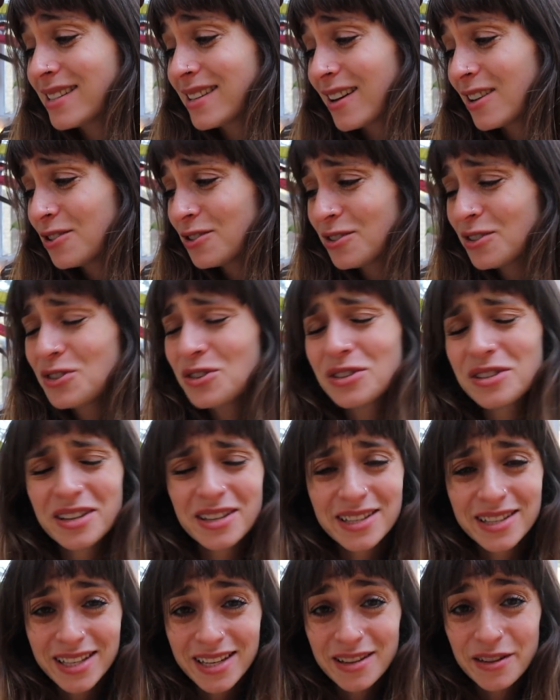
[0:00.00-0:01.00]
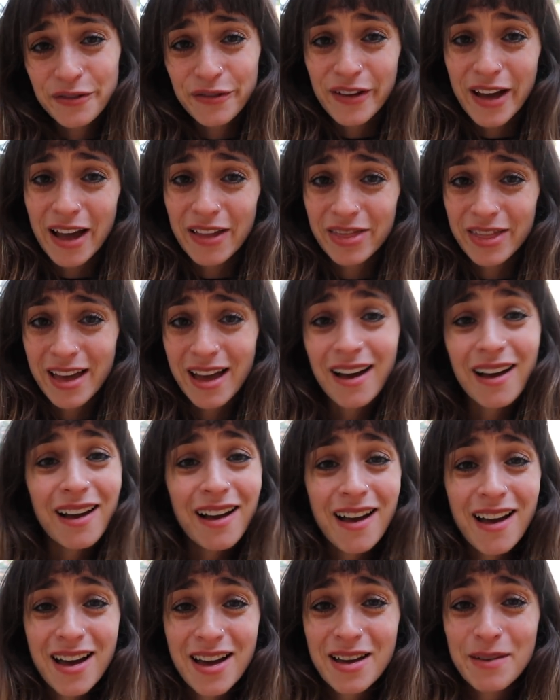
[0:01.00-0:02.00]
also just consider the fact that
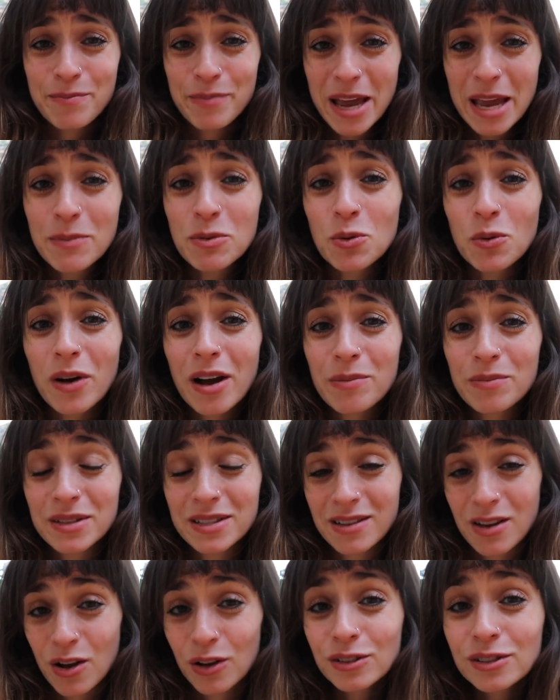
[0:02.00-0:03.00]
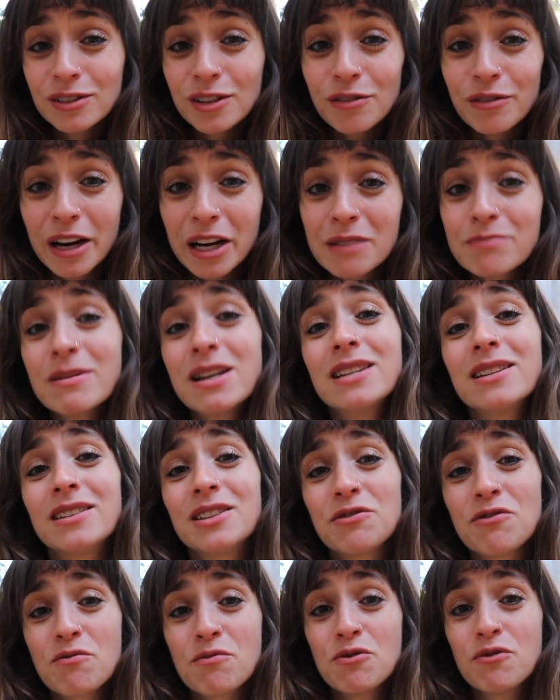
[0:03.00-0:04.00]
a baby wipe is also recommended
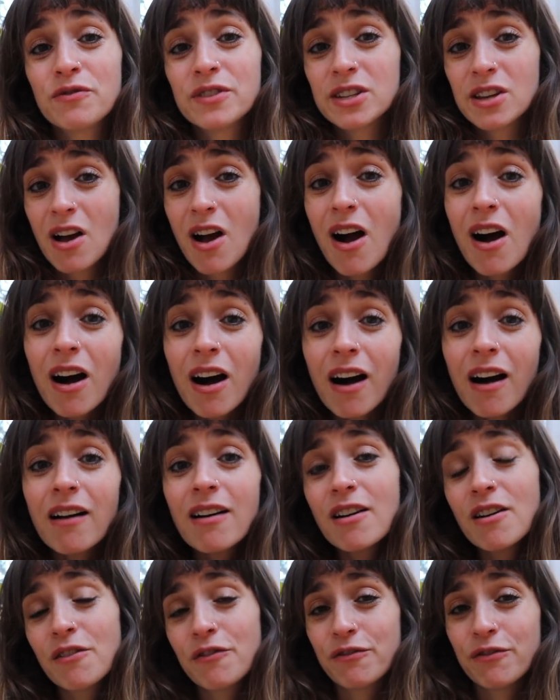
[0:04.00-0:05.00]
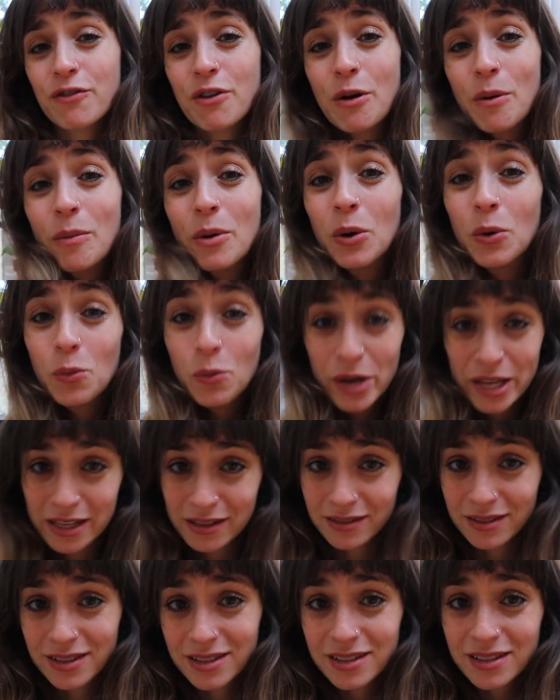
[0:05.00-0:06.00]
to remove tar from
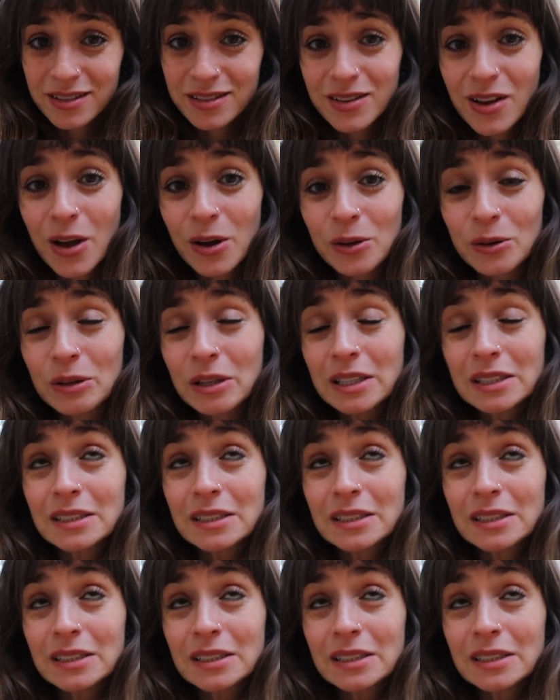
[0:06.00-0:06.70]
wheels. So,